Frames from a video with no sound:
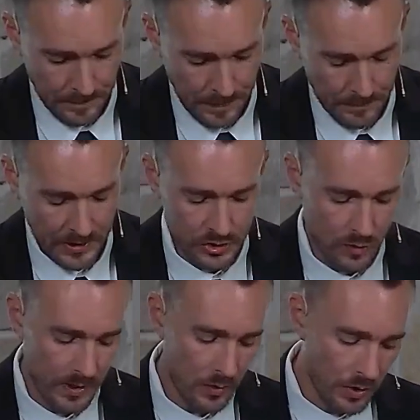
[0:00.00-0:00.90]
Because no
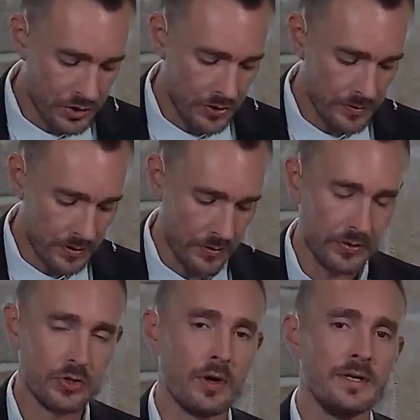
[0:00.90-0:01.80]
matter what you do,
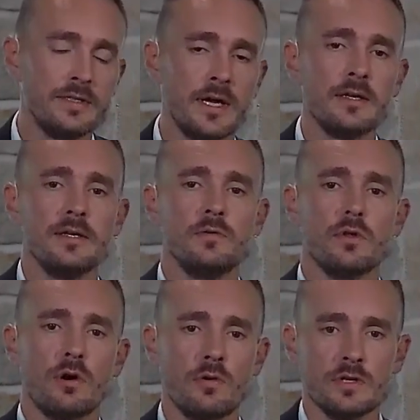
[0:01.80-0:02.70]
your identity will
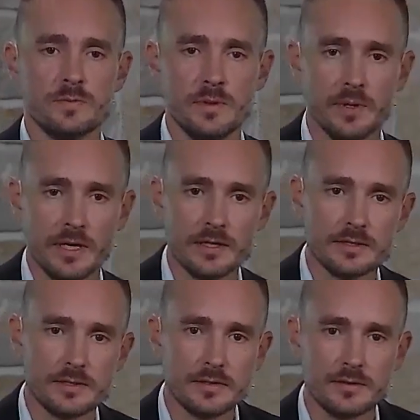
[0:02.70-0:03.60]
always be
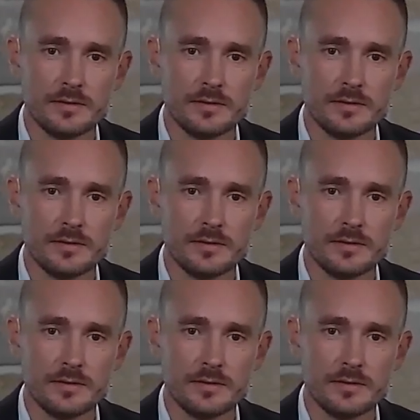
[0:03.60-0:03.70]
based